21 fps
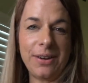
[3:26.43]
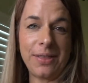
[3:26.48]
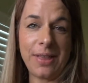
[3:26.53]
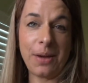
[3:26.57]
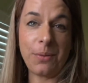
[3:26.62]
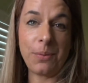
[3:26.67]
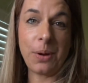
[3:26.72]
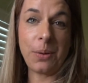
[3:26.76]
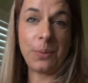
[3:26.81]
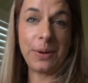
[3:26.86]

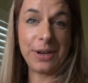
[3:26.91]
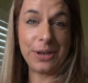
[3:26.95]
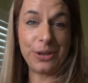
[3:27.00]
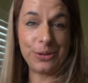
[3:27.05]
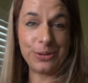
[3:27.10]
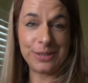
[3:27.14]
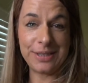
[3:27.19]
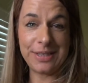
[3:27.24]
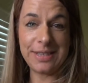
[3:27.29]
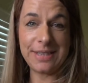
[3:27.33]
That way we can
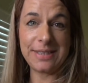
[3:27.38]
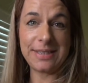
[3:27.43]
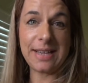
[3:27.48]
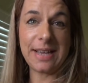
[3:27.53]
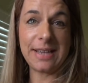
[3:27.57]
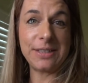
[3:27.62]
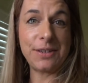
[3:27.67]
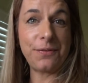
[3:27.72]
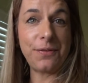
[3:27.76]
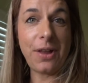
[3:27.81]
use this
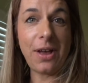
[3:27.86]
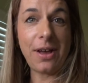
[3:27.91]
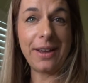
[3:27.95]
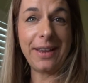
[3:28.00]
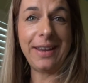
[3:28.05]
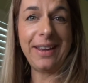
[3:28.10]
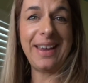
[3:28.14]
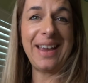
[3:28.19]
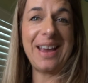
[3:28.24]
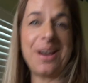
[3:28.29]
as a
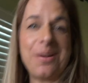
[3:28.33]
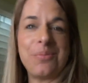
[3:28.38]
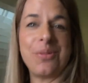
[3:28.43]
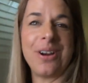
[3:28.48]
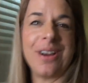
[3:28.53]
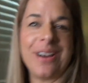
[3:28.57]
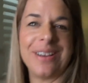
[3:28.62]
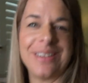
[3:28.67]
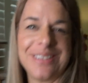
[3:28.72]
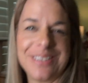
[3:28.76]
vlogging
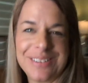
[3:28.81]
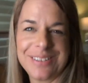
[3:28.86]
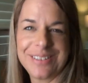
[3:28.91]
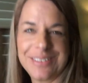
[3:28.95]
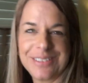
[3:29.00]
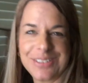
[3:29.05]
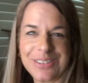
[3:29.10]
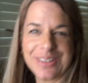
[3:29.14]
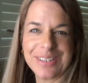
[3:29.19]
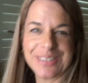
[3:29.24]
camera.
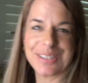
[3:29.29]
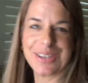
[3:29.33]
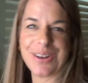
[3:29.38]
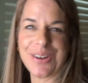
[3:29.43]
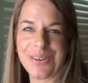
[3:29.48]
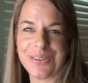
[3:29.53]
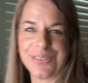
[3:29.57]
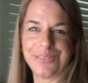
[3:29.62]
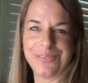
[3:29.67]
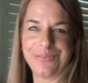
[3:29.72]
So let's
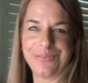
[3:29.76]
go.